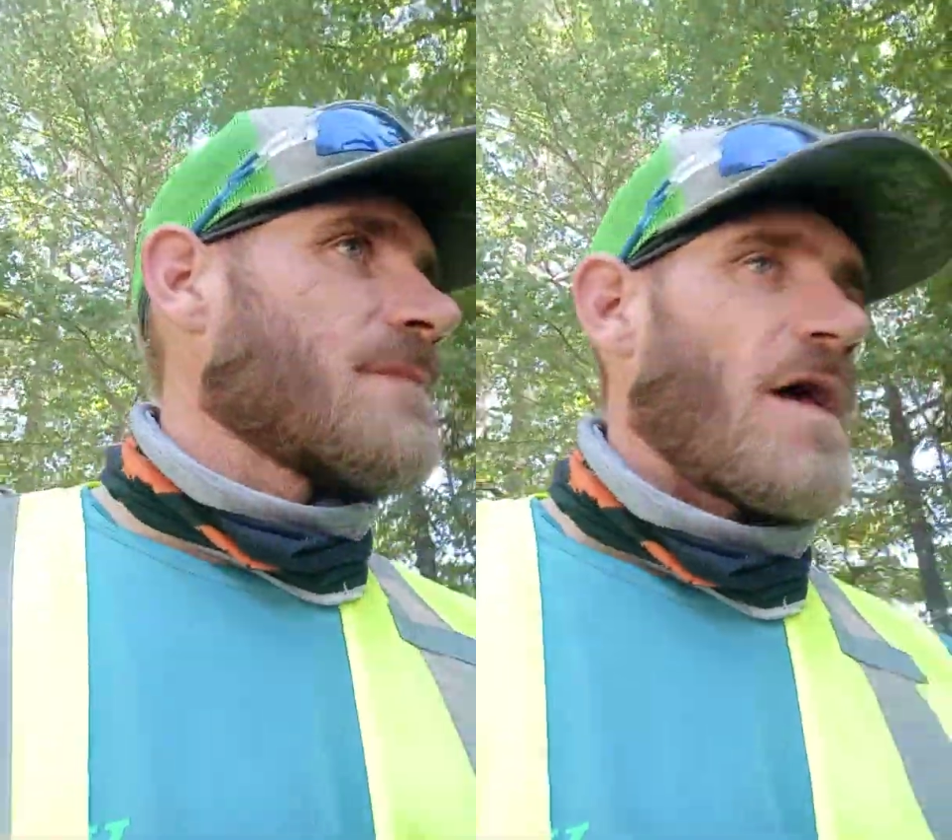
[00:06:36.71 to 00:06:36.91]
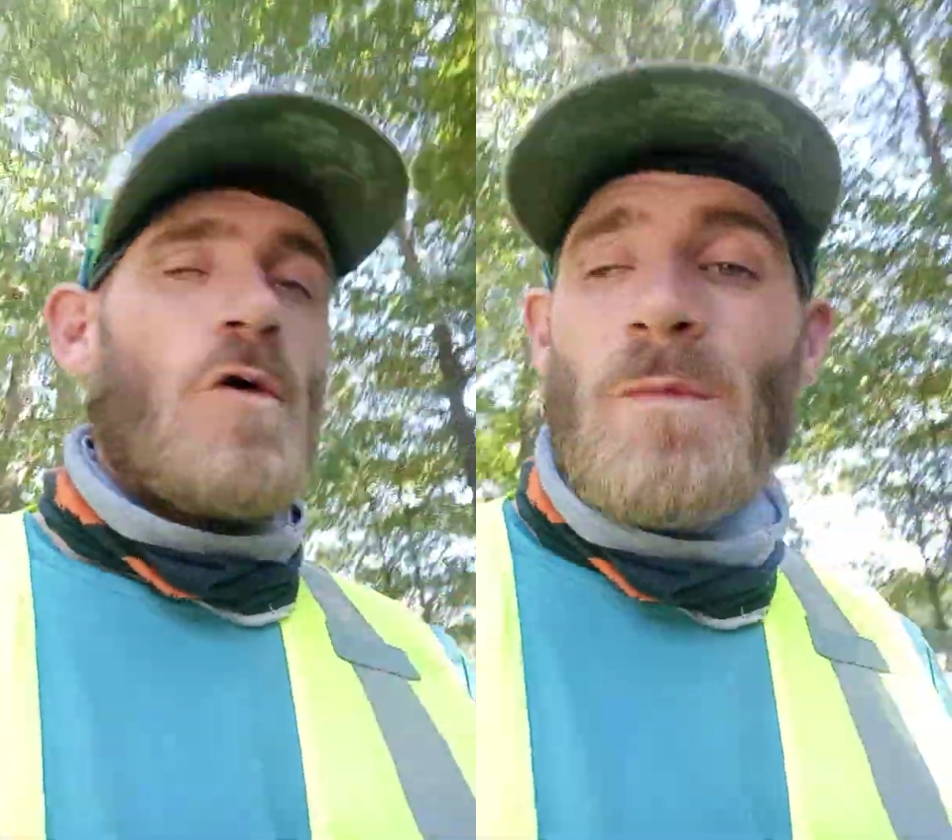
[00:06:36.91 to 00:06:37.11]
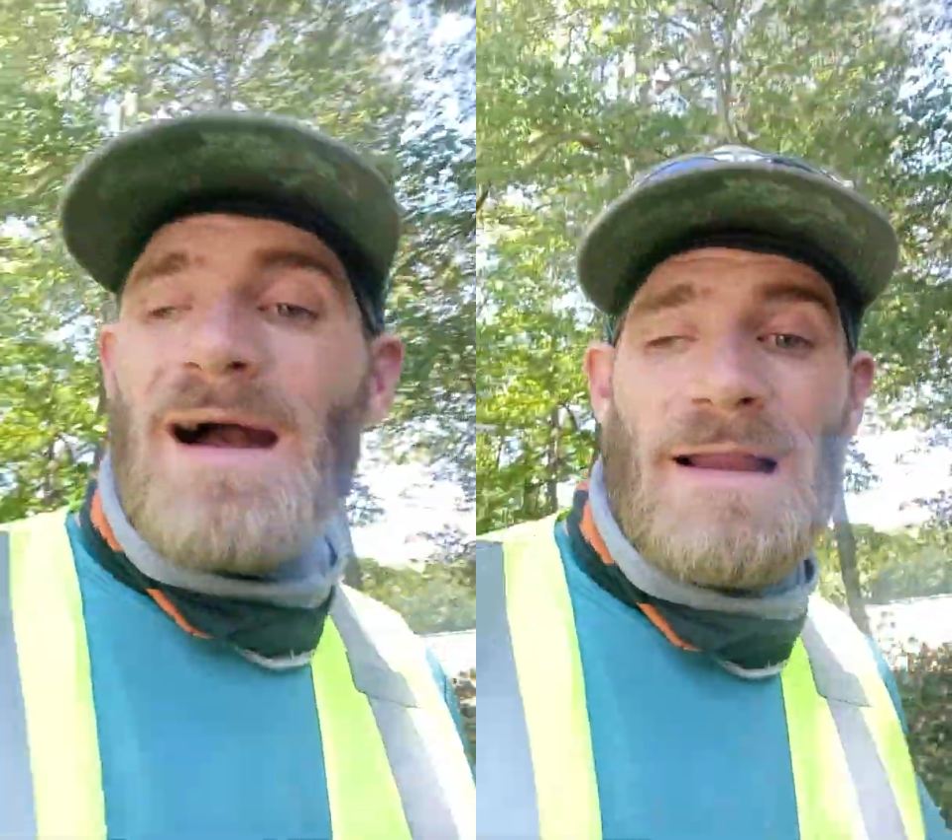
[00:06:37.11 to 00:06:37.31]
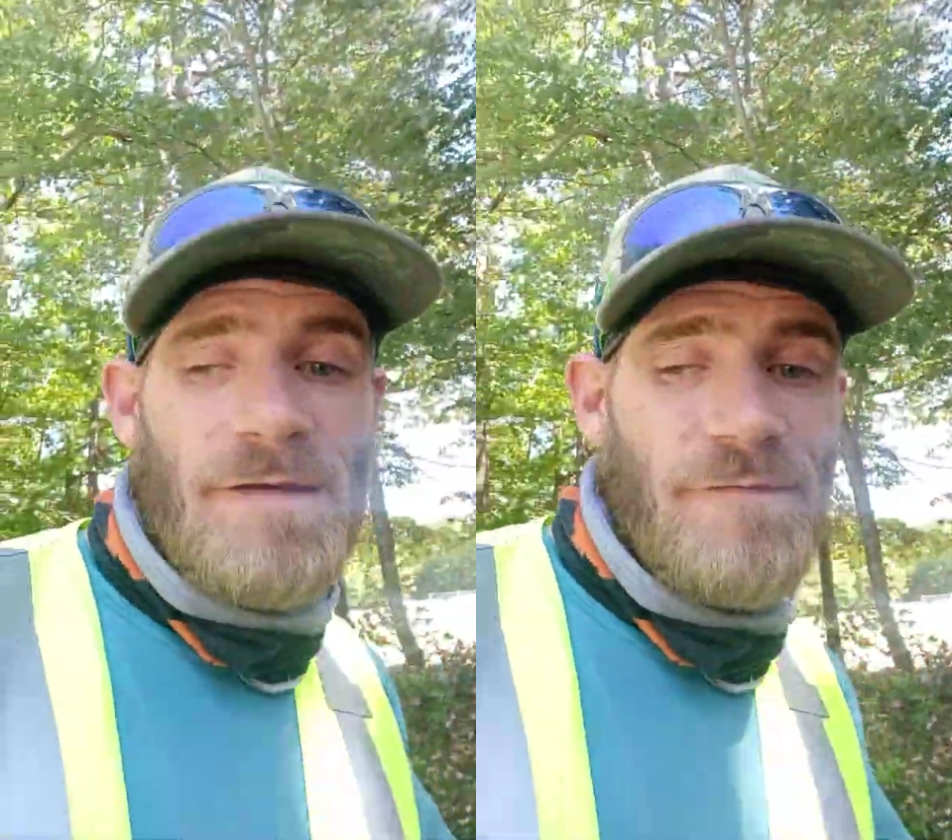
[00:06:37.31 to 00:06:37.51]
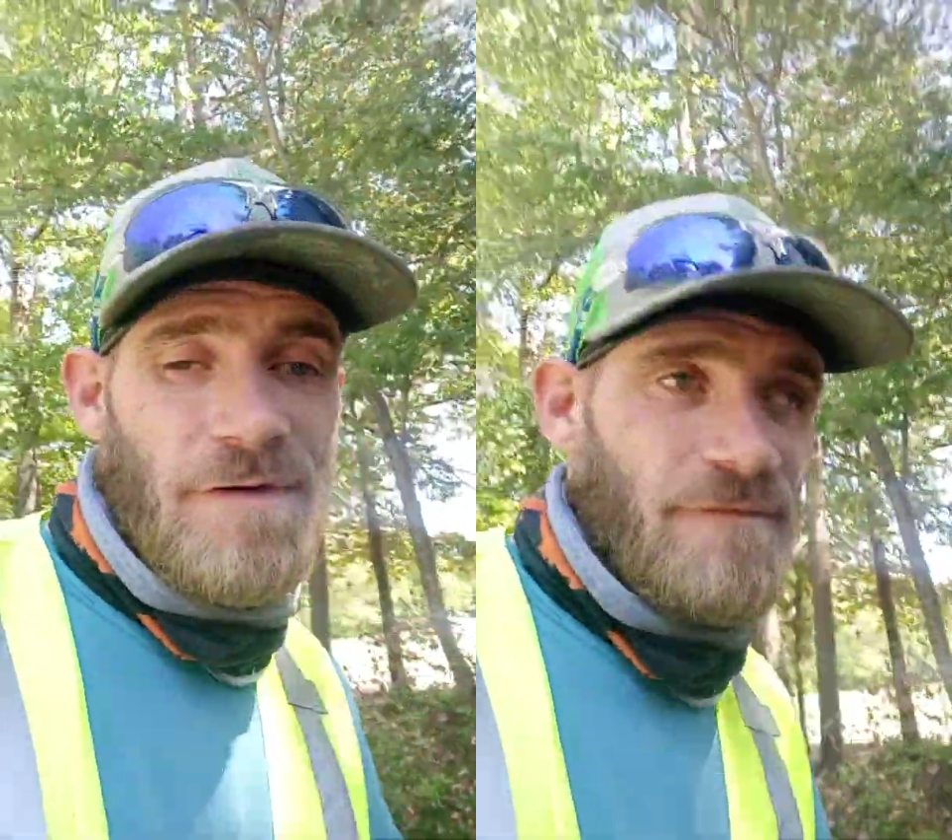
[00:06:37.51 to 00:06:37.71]
I don't mind
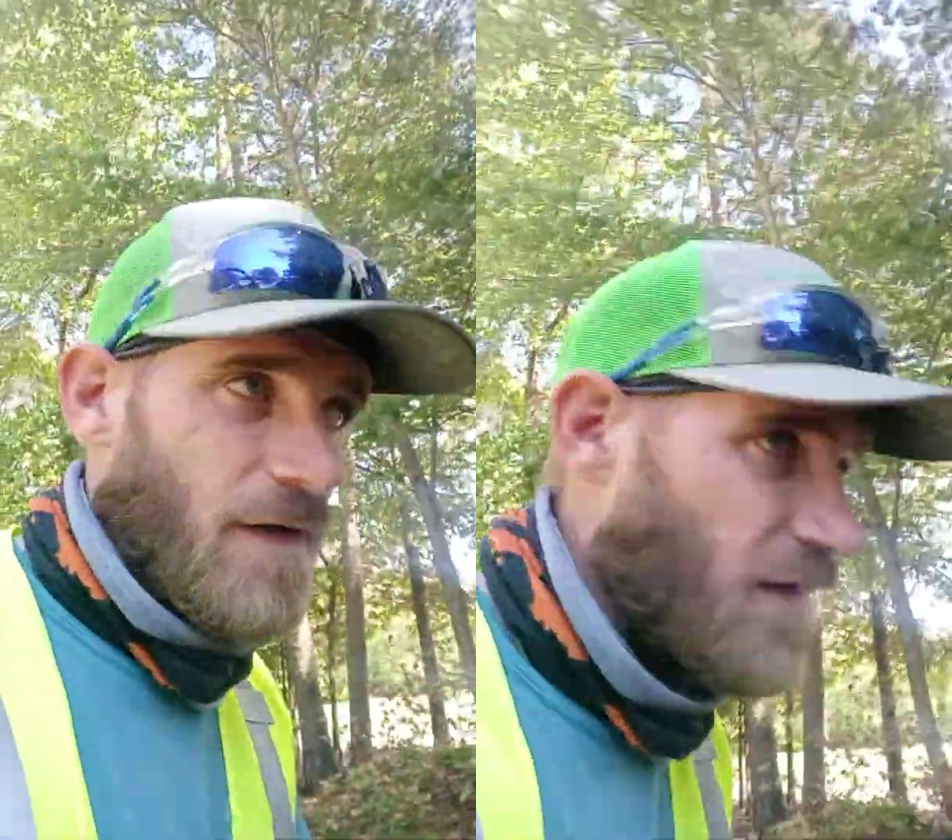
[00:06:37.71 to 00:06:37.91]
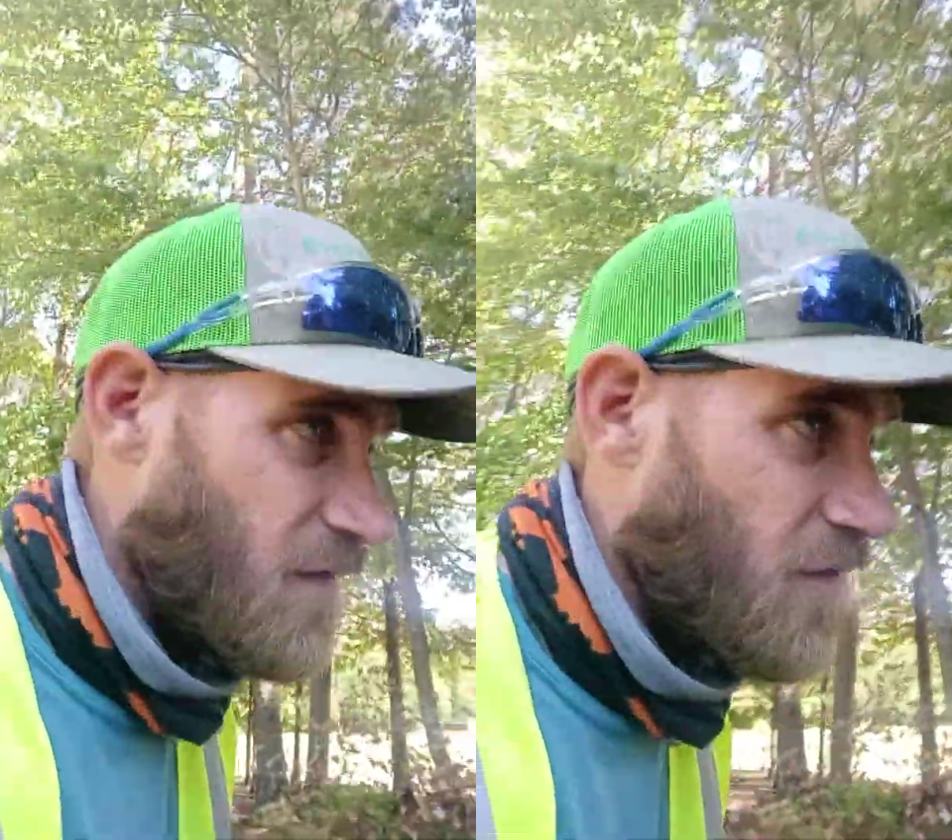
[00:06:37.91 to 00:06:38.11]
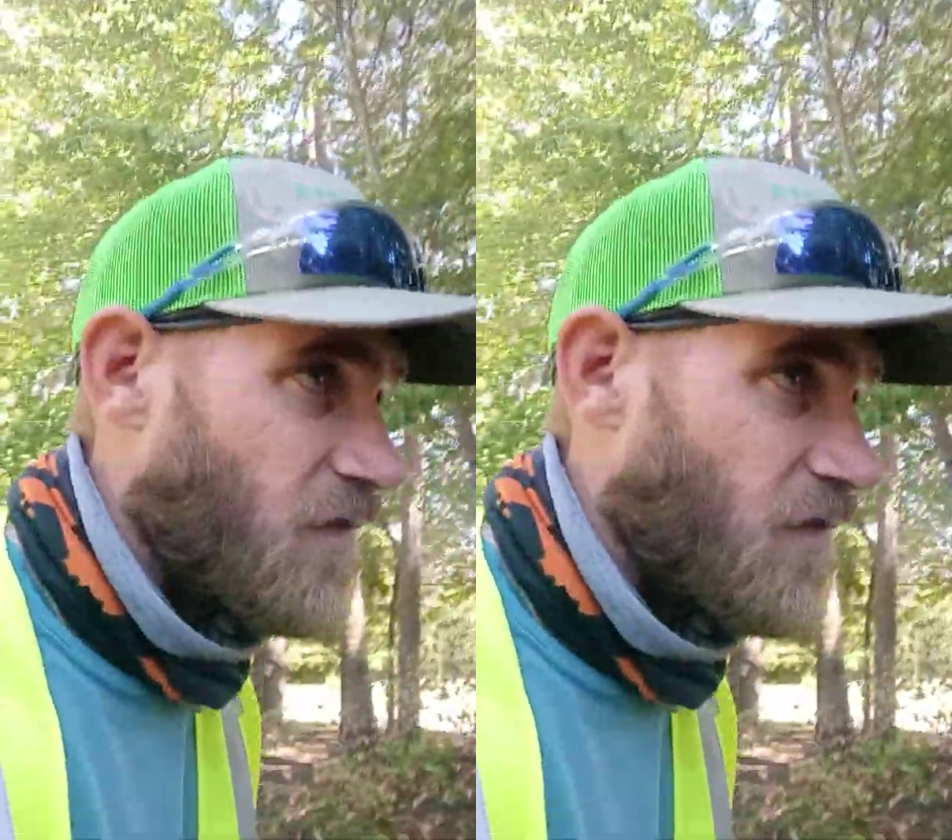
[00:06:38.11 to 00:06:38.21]
giving advice and